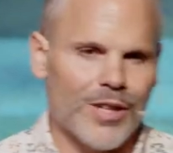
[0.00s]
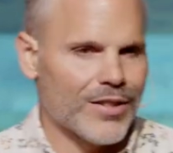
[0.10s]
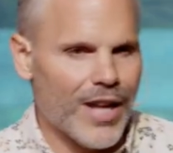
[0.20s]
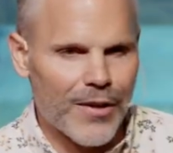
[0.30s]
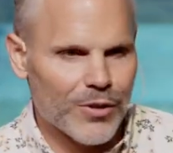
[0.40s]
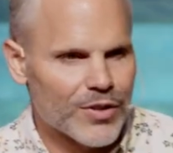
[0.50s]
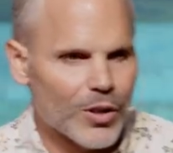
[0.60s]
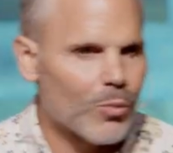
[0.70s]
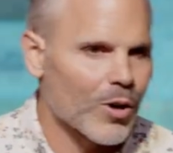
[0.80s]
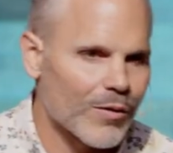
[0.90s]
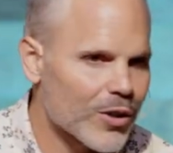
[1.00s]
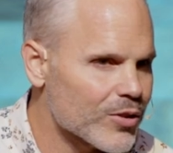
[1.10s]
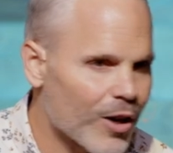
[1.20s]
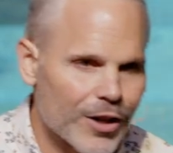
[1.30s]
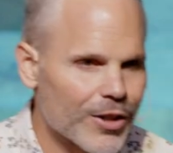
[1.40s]
as every single one of us
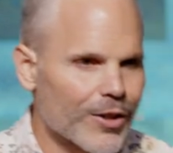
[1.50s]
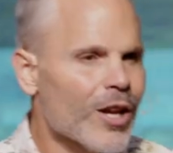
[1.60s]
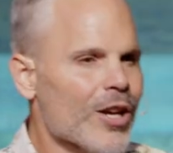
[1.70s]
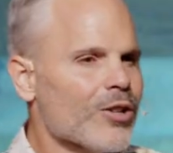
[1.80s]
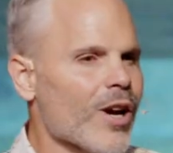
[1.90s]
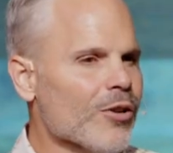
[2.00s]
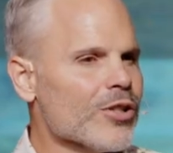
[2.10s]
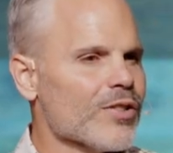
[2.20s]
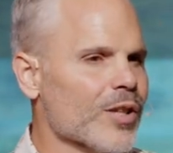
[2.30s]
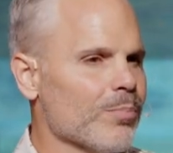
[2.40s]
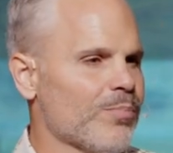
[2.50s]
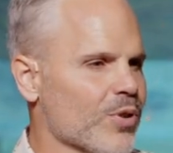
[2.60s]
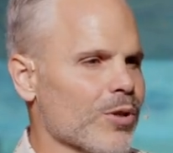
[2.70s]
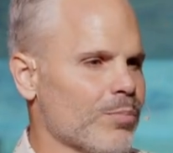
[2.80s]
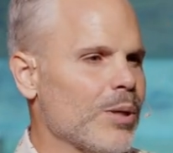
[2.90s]
are in here. You ever just think
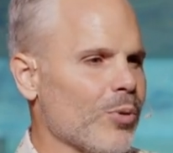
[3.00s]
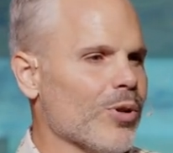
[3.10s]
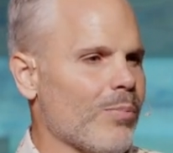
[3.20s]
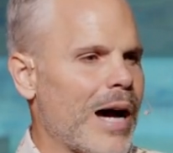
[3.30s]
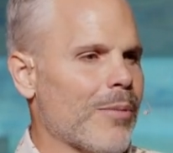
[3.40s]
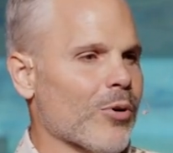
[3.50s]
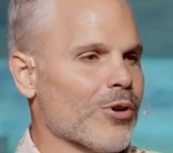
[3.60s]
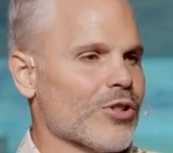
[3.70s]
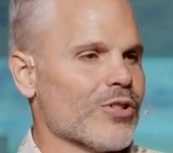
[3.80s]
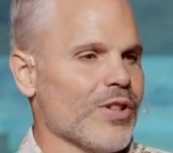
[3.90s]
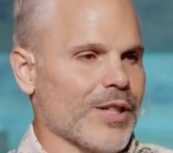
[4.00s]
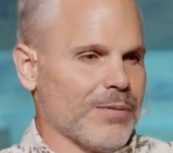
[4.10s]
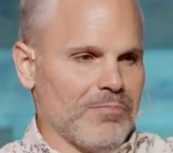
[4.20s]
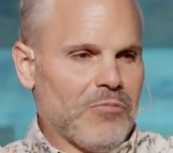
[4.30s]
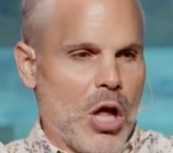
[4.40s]
certain people in the Bible are just like
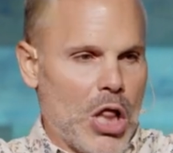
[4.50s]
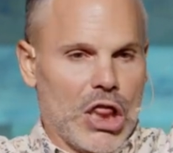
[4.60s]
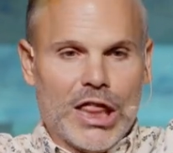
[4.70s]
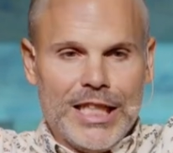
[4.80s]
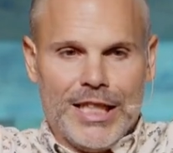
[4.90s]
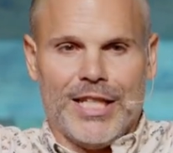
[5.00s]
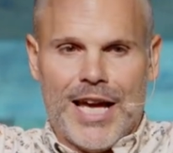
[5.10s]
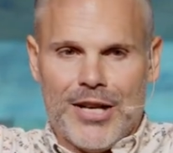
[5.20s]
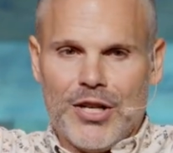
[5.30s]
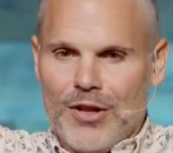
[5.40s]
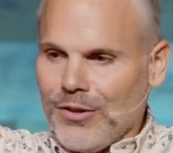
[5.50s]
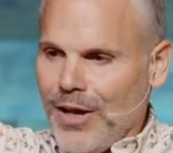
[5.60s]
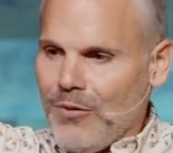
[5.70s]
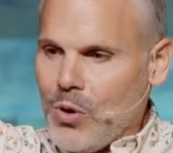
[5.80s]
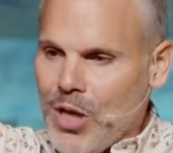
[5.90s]
elite and at another
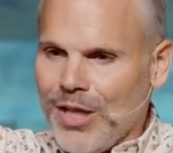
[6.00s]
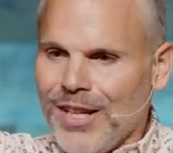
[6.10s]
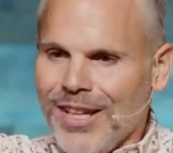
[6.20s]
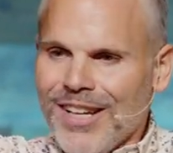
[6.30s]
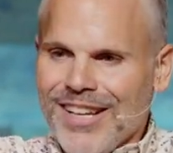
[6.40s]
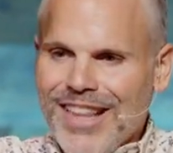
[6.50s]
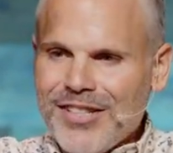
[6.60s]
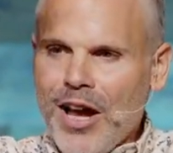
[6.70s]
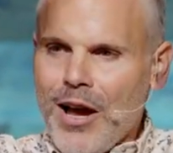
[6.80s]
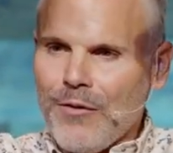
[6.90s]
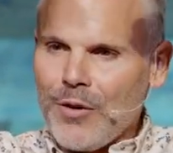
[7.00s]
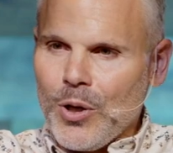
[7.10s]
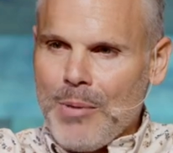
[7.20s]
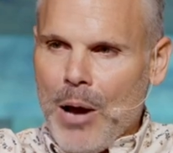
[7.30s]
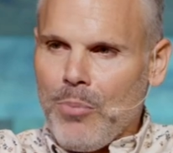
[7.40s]
level? That's how I
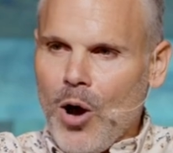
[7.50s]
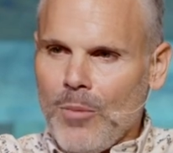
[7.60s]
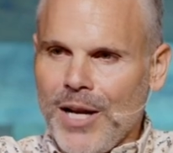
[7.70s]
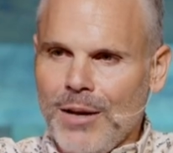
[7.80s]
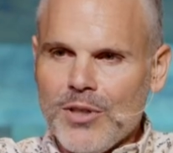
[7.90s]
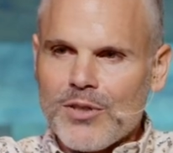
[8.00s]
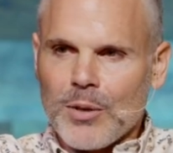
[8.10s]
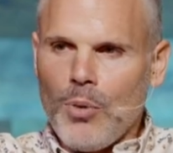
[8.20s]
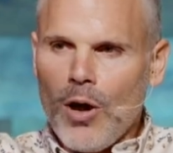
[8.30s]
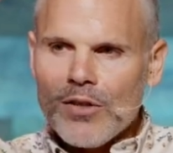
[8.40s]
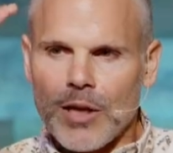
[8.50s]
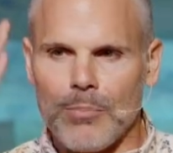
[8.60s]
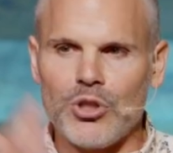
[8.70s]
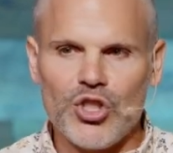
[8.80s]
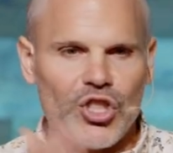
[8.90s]
feel about Paul, man. I'm just like, Paul's like a
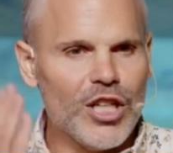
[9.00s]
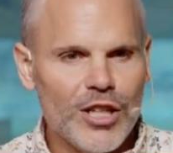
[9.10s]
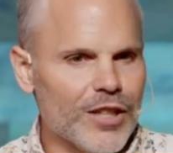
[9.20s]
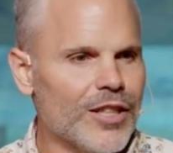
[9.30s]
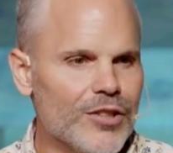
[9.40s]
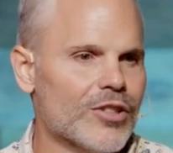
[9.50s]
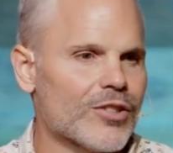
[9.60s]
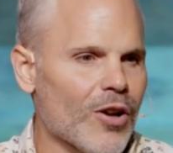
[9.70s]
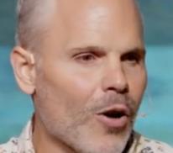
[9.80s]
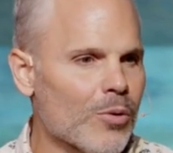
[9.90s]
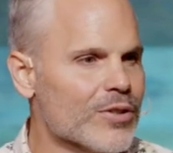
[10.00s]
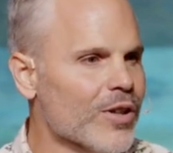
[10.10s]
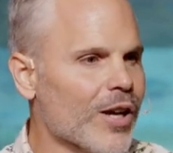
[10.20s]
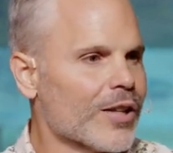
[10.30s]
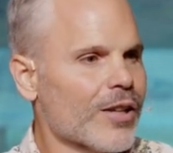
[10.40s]
machine, and he's just always
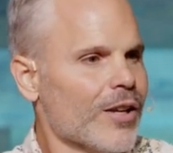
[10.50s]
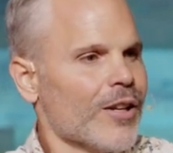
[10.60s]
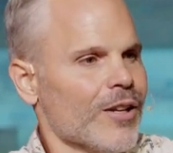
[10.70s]
like